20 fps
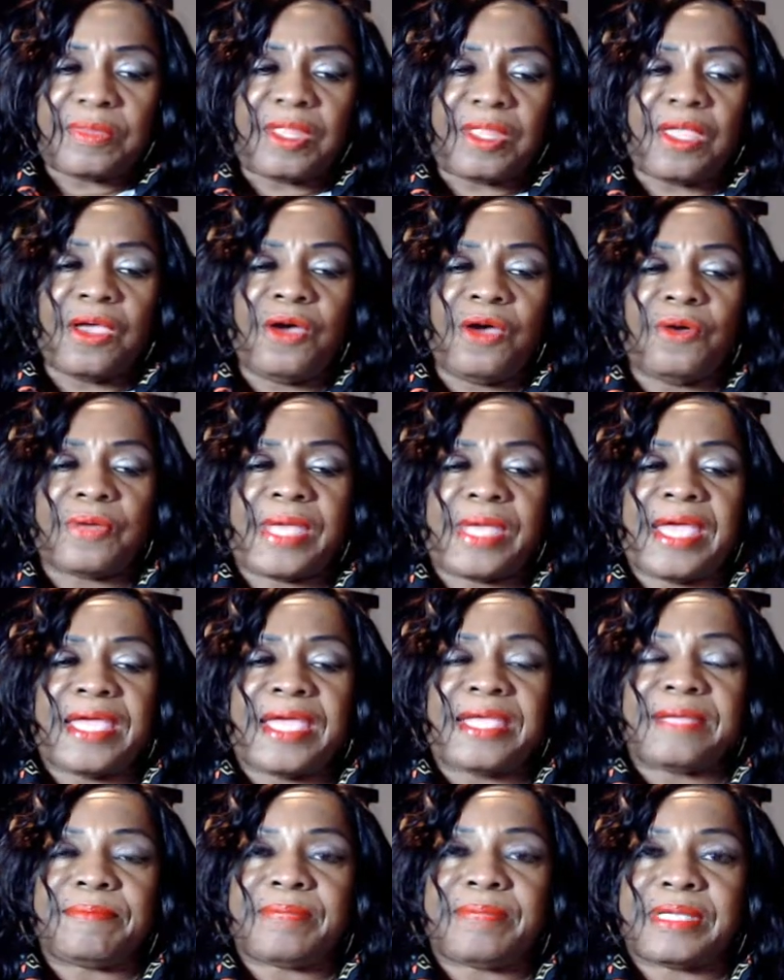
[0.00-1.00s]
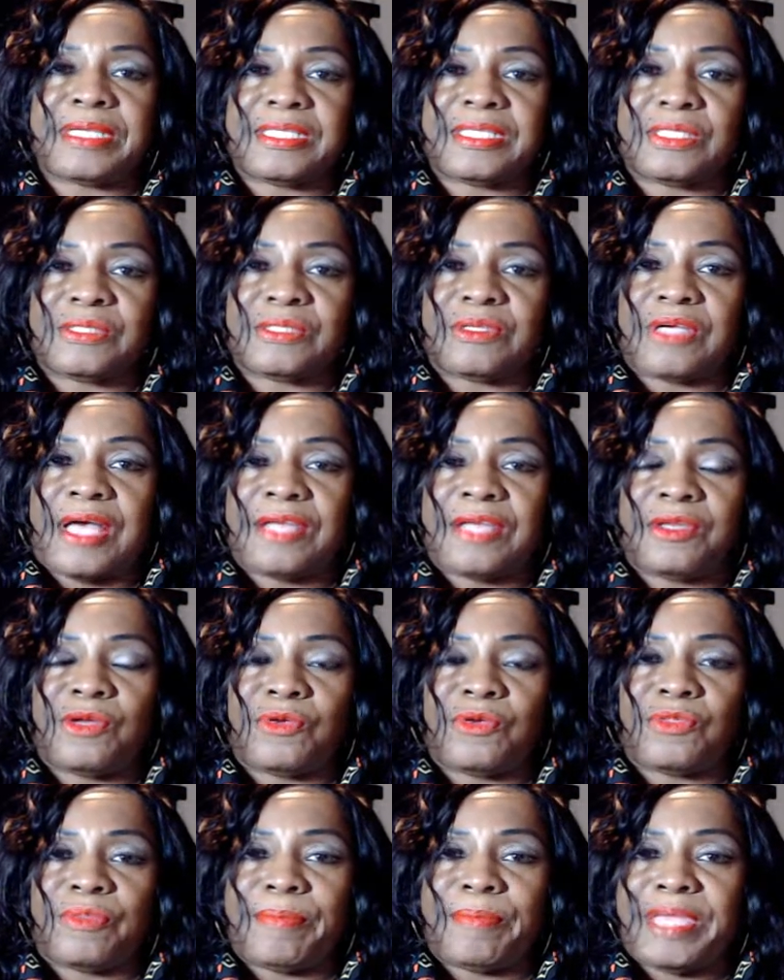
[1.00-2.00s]
Okay, because I
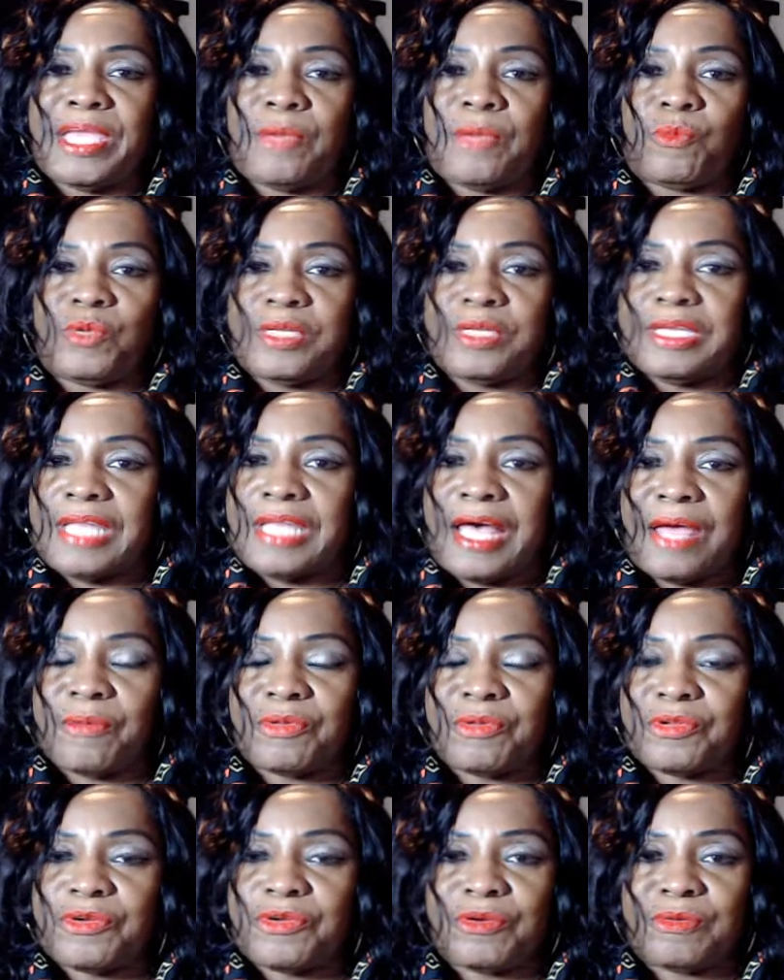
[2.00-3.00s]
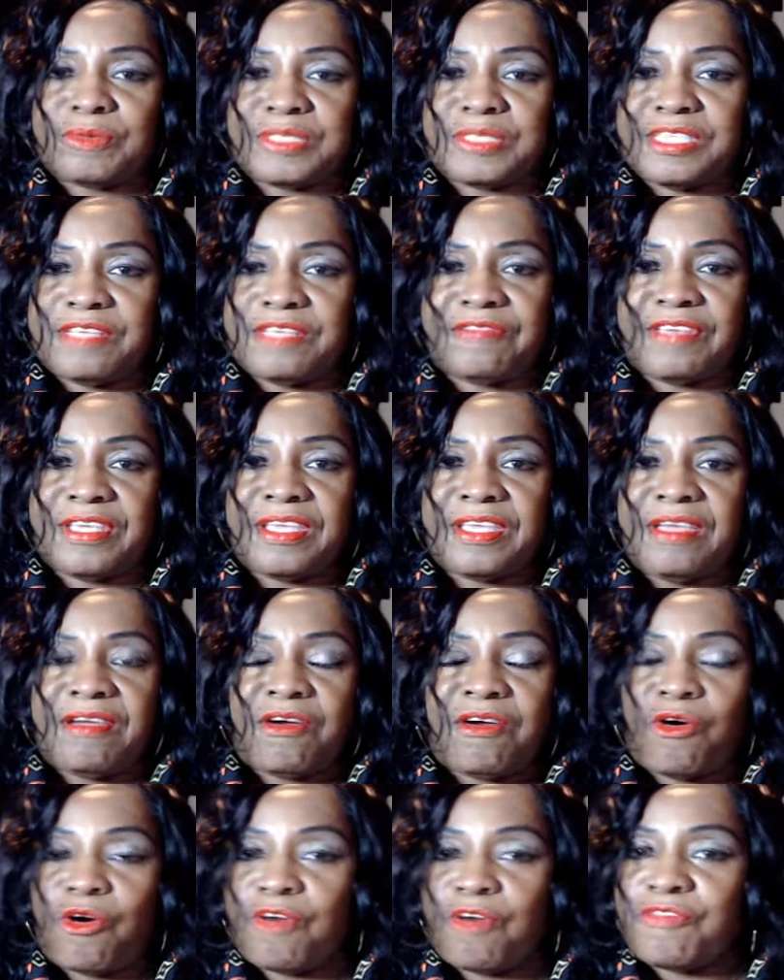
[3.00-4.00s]
know the man wouldn't lie with her on TV.
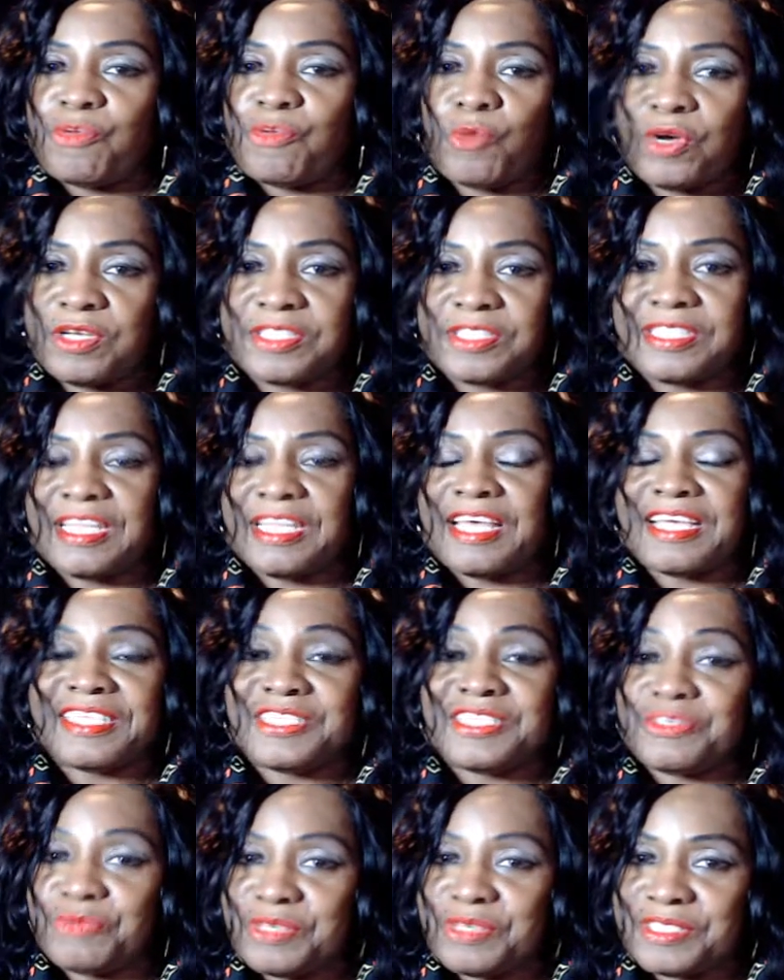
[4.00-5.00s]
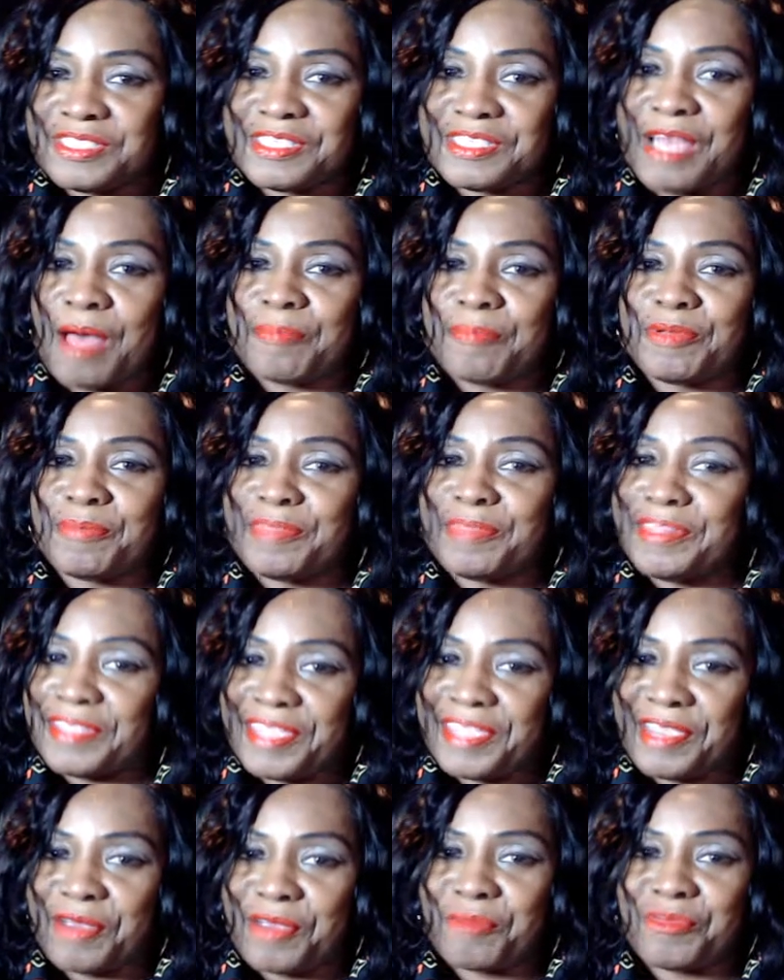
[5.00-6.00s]
Or if he was lying, she would have stopped him in the camera.